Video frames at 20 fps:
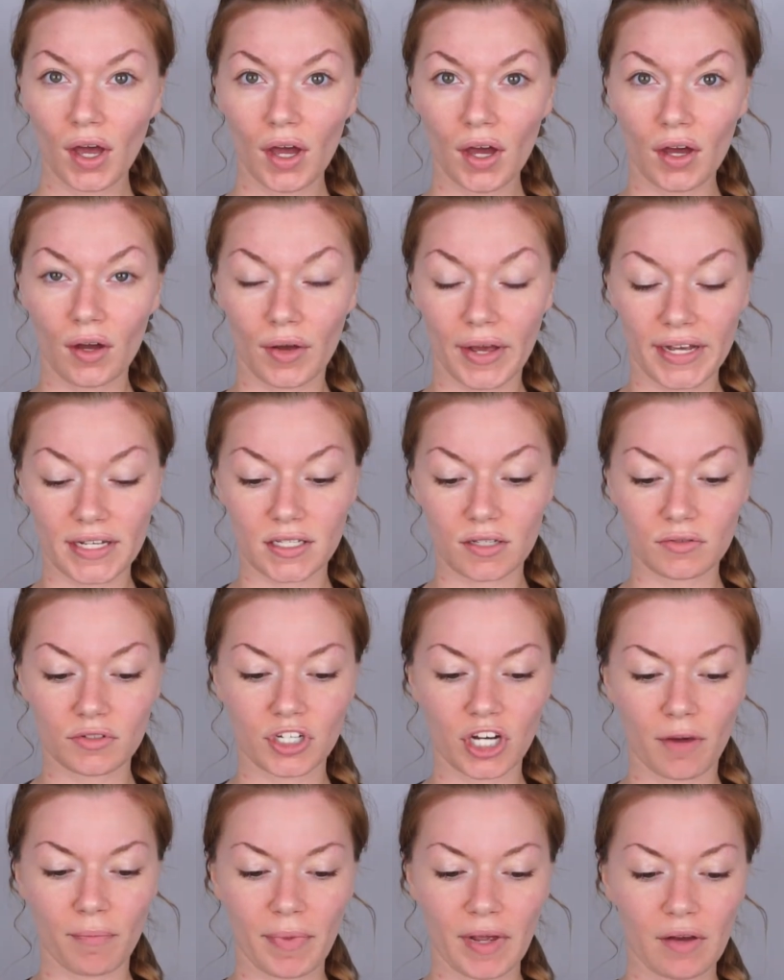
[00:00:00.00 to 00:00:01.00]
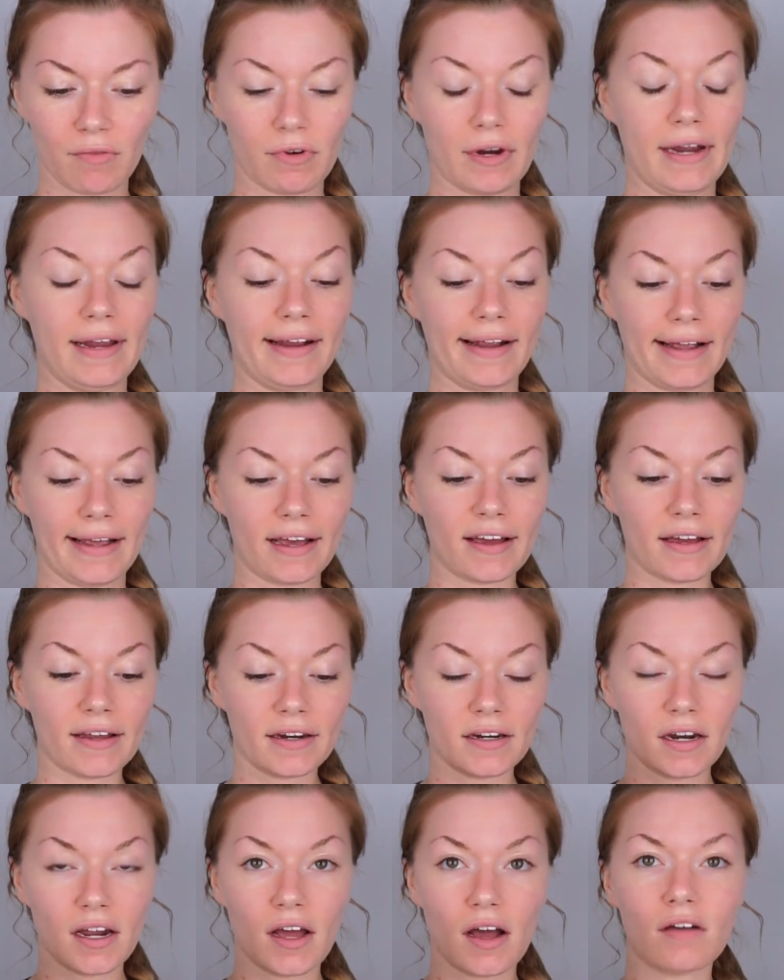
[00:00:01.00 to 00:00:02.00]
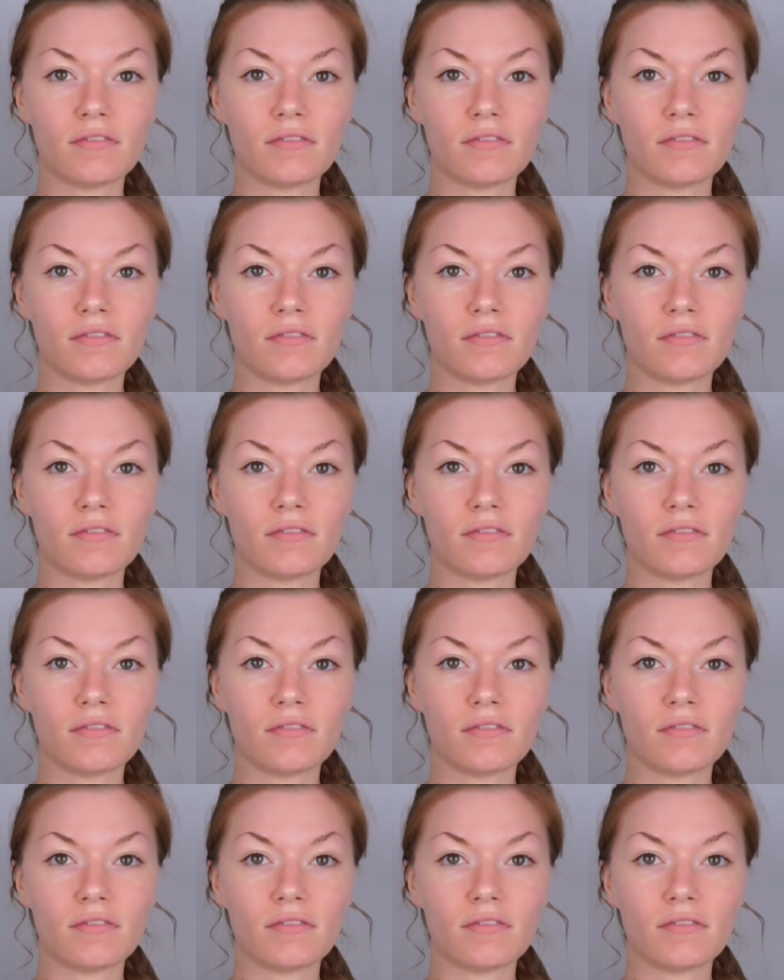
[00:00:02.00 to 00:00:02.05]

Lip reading: Okay, so jumping right in,